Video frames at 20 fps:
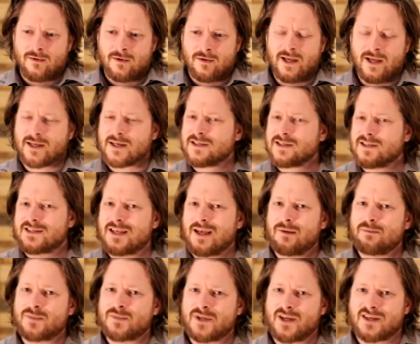He doesn't
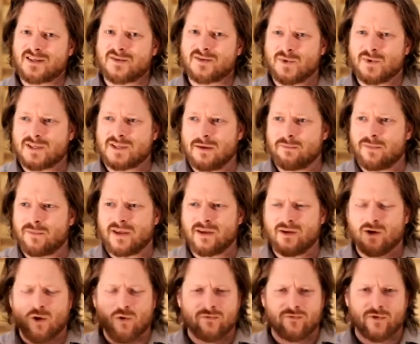tempt us with
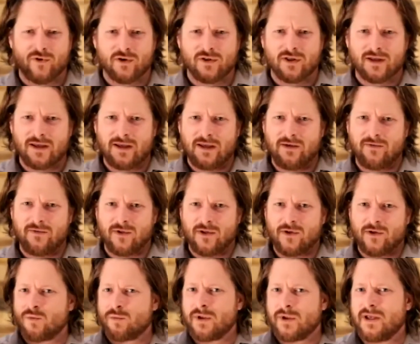something overtly evil.
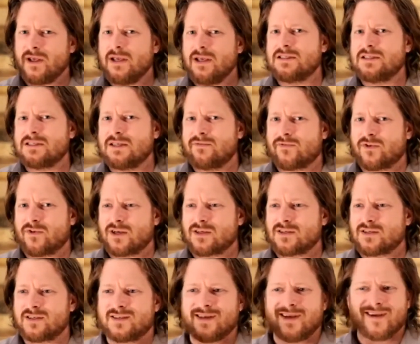It would be easy for us
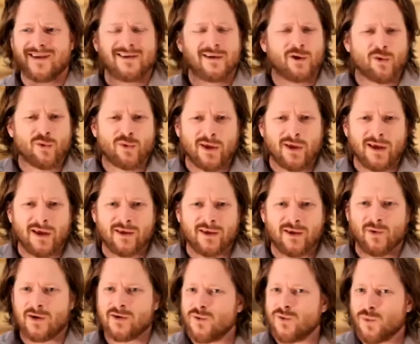to say, no, thank
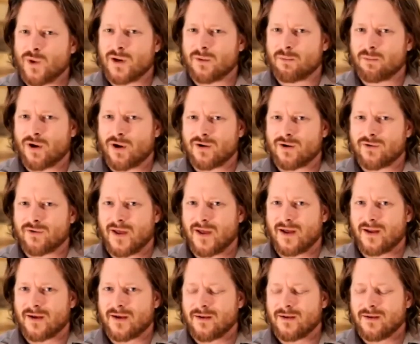you, I don't want a part of
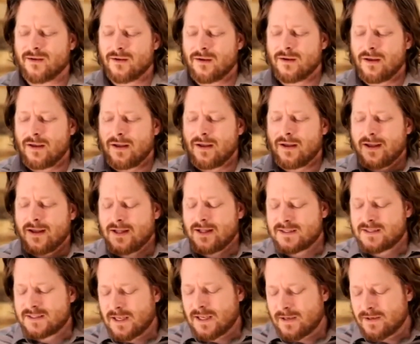that.
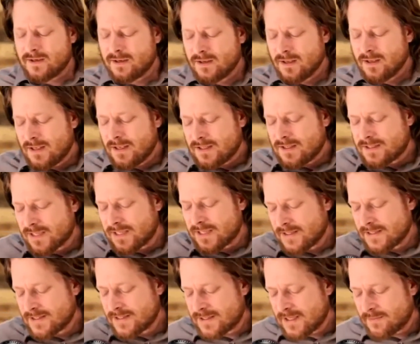Instead,
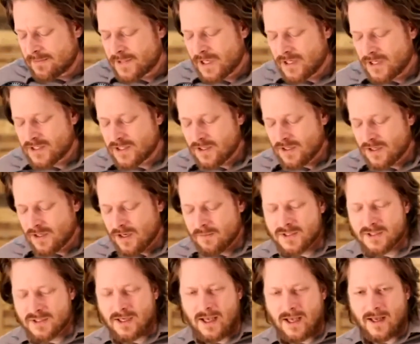Satan's temptation
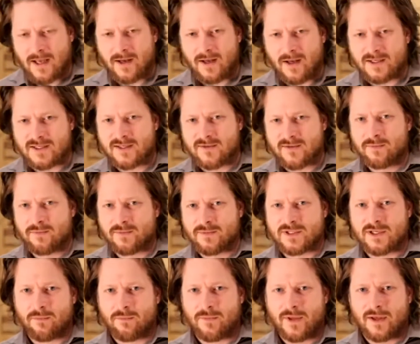comes at us from
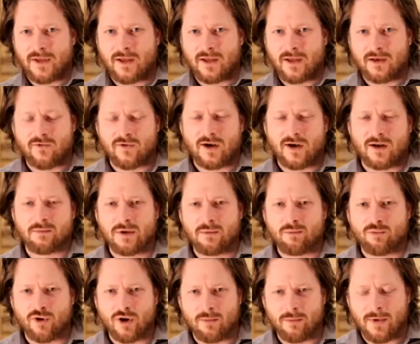something incredibly
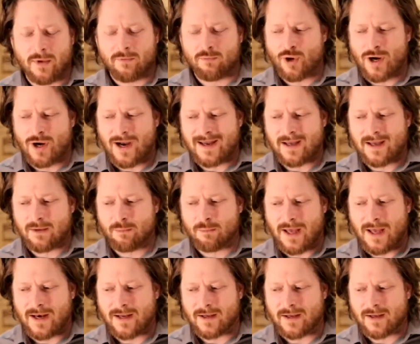
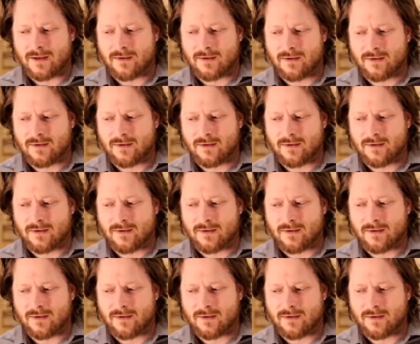pragmatic.